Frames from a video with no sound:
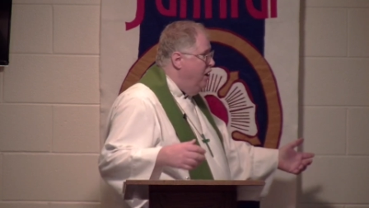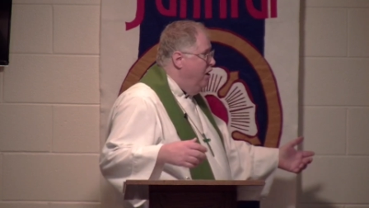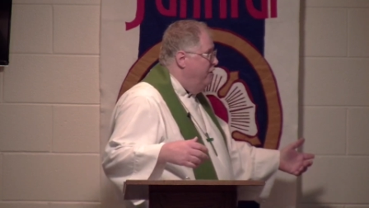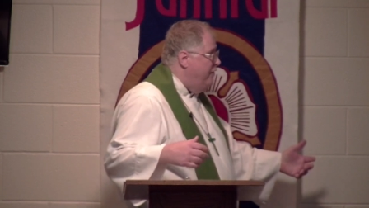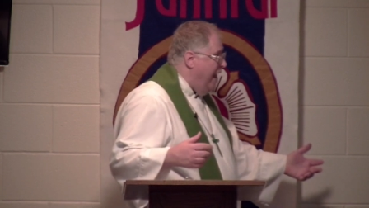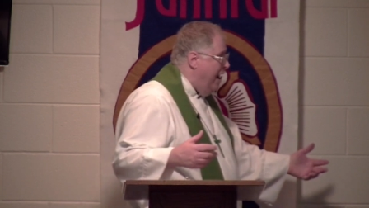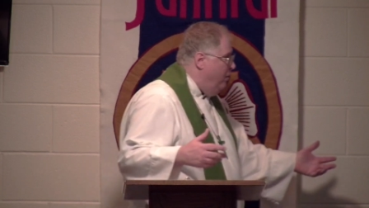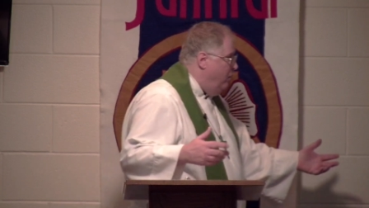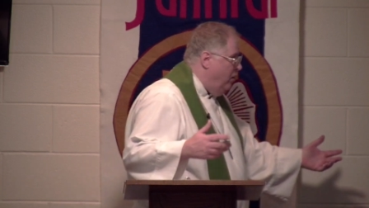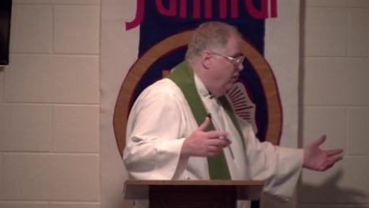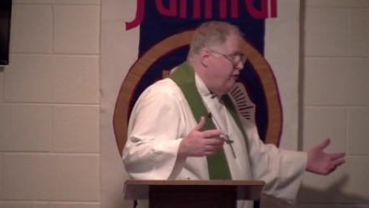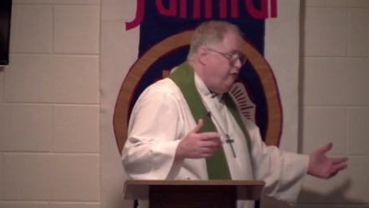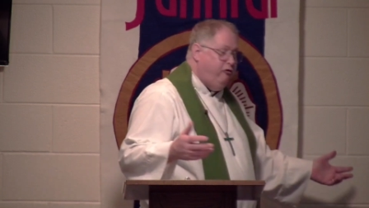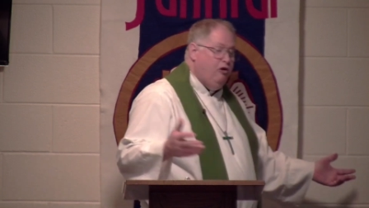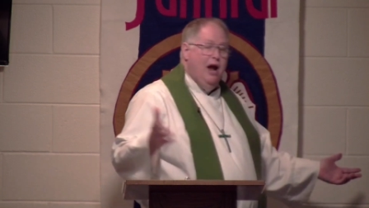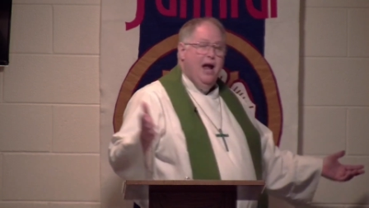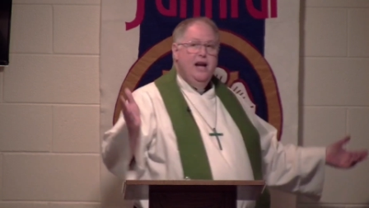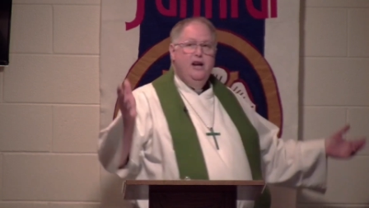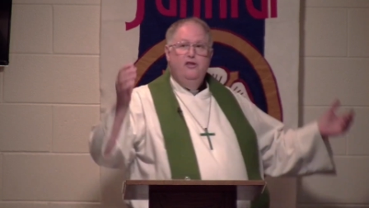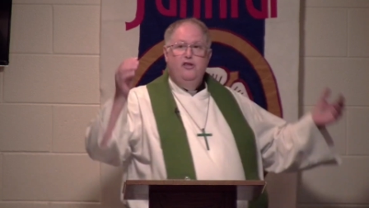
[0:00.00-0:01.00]
They were
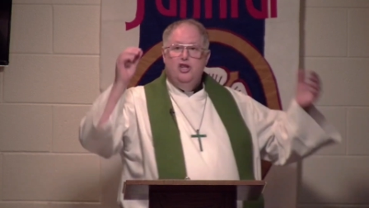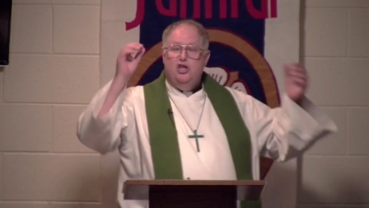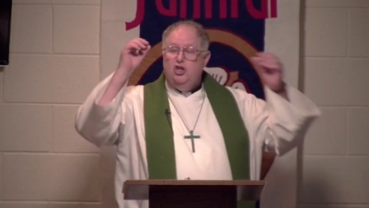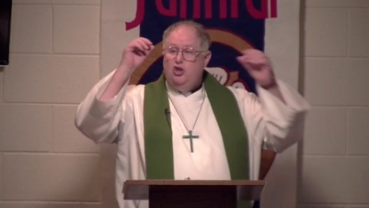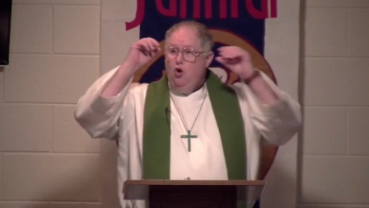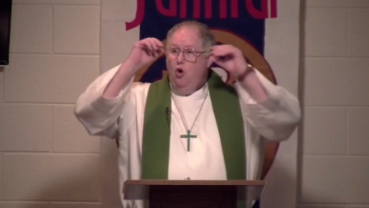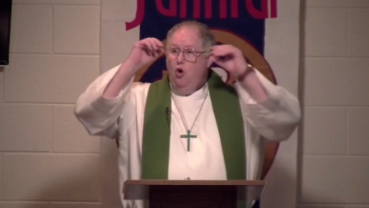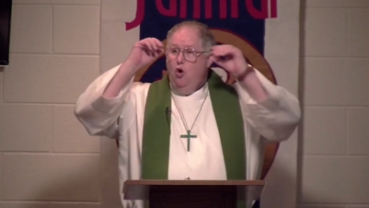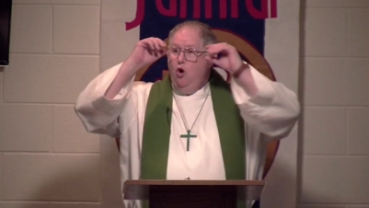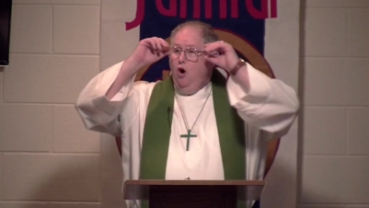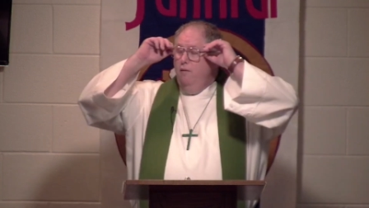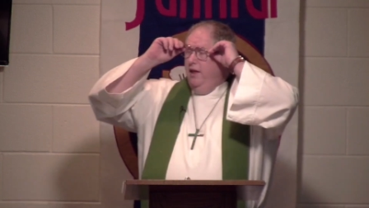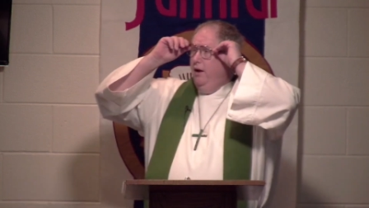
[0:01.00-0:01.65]
afraid of the storm,